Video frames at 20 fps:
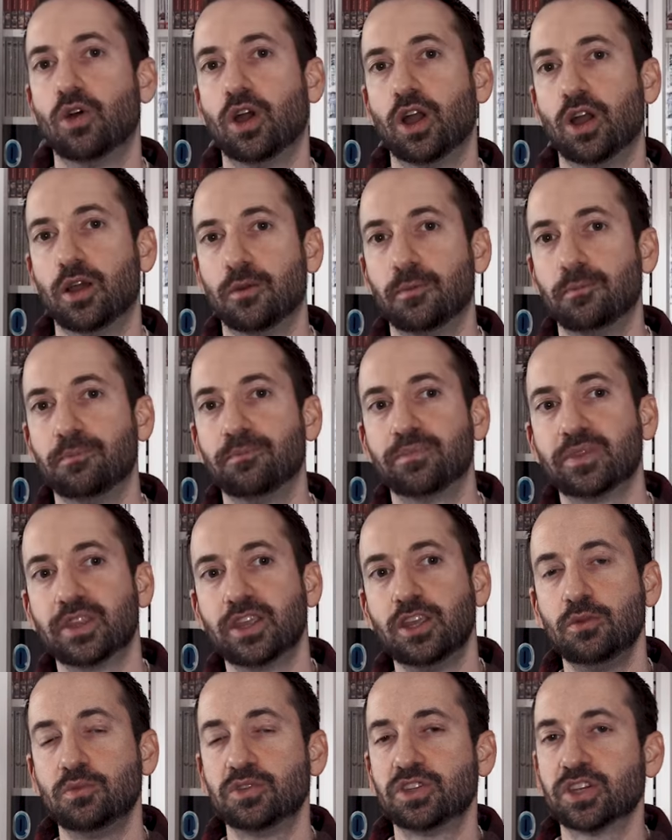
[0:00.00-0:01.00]
um,
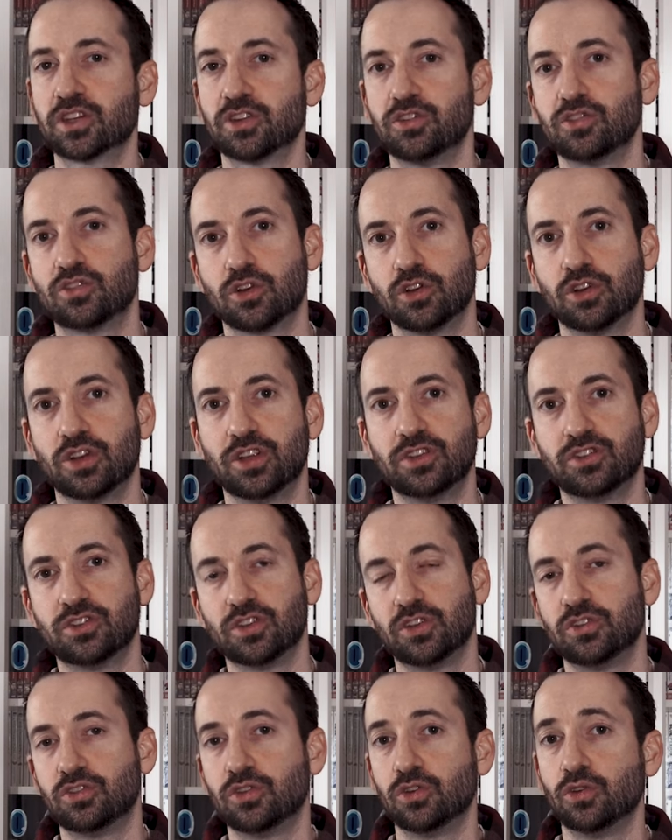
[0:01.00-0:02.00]
humans that can turn
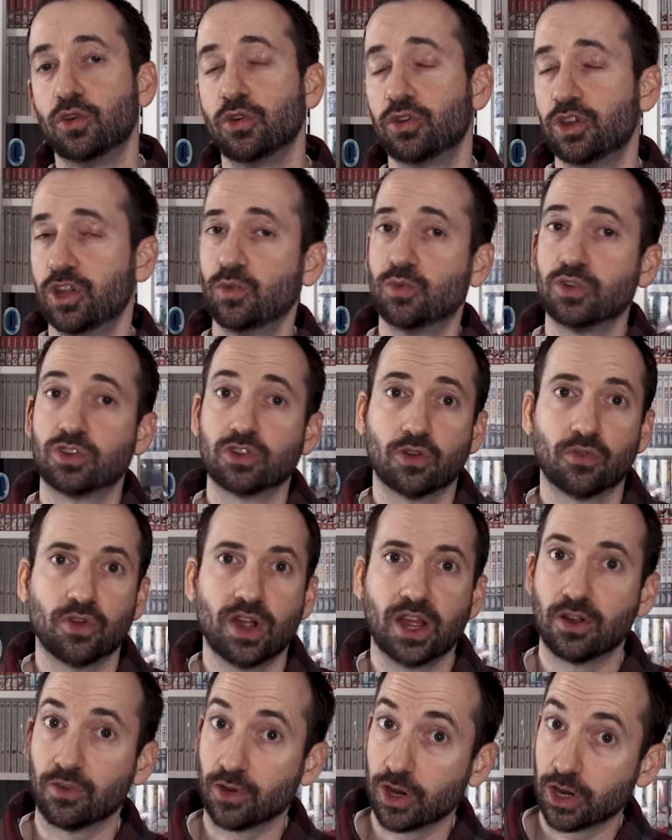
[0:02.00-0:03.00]
into tanuki, which are
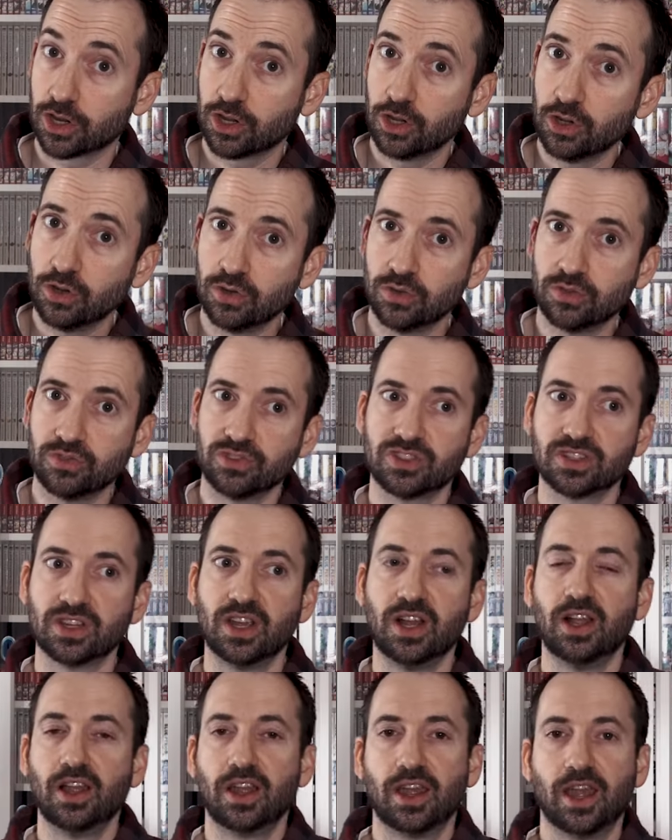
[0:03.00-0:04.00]
rat raccoons,
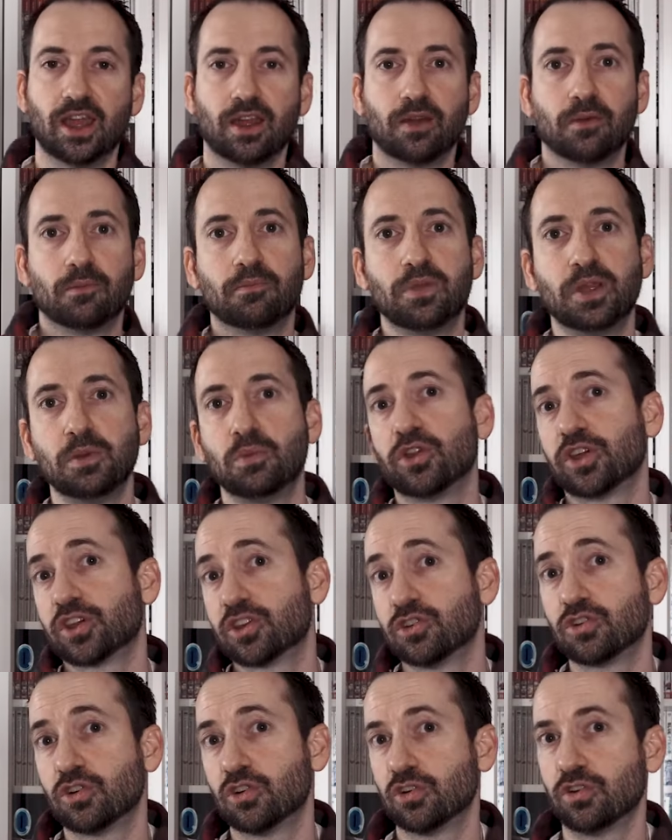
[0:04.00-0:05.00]
uh, people that
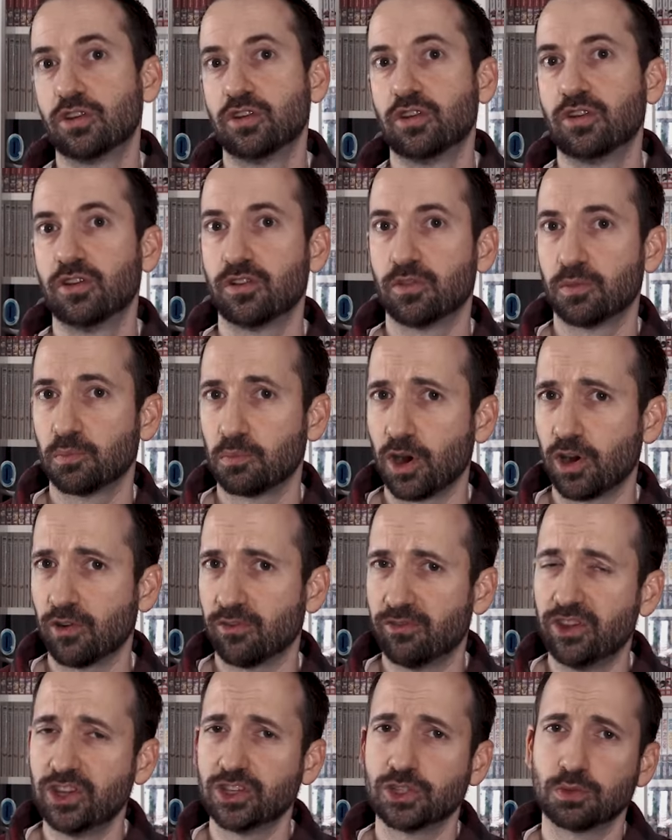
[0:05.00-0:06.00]
can turn part
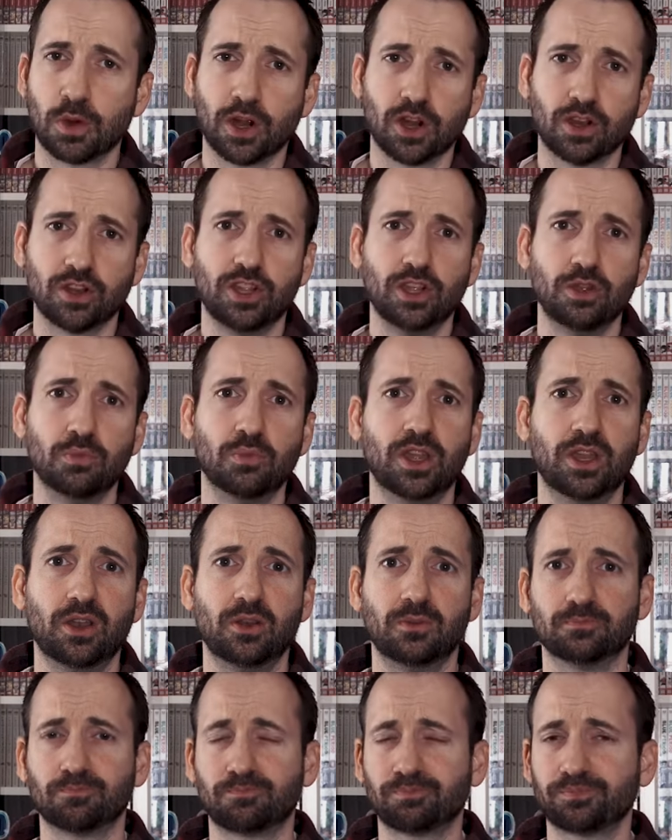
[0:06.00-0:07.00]
fish, part
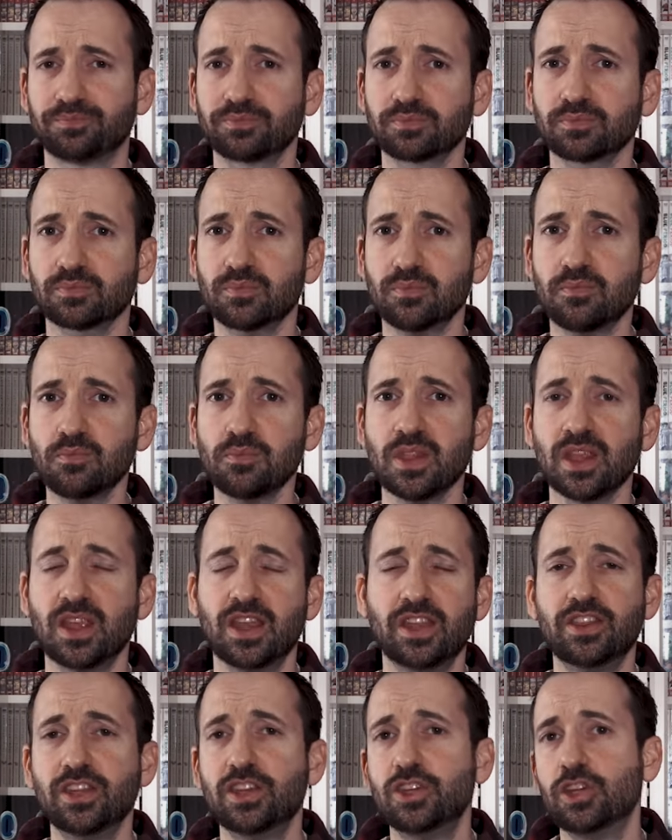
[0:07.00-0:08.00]
human,
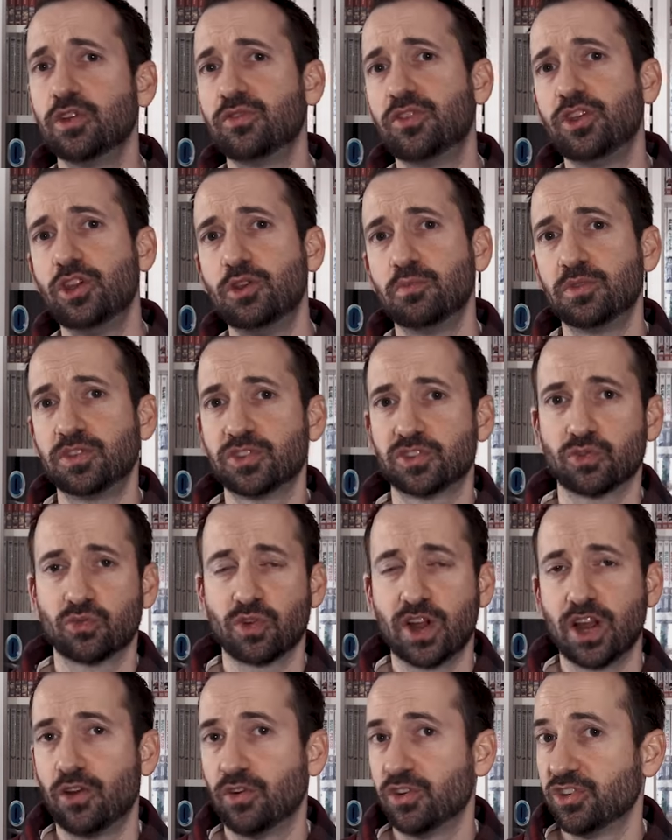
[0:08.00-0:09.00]
and then you have humans
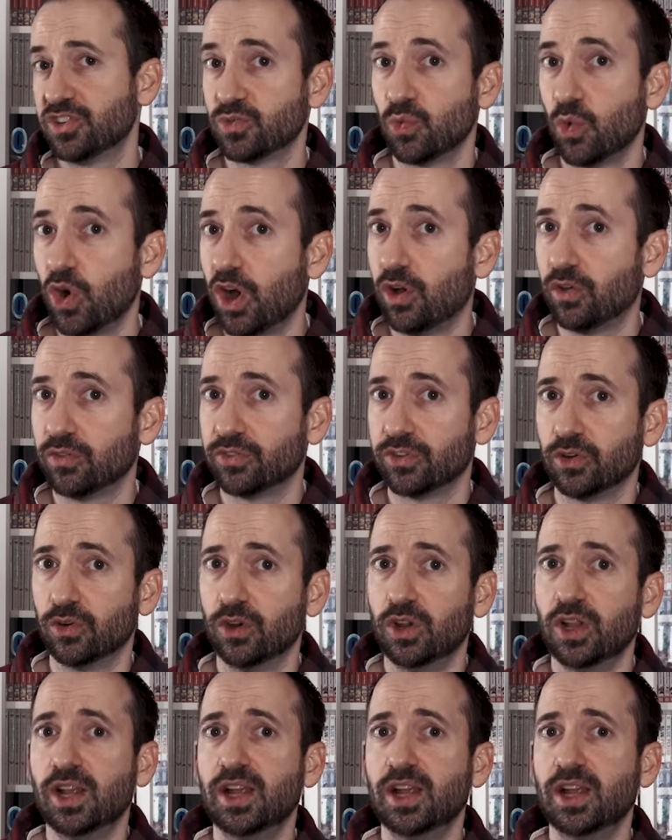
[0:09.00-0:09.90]
around as well. So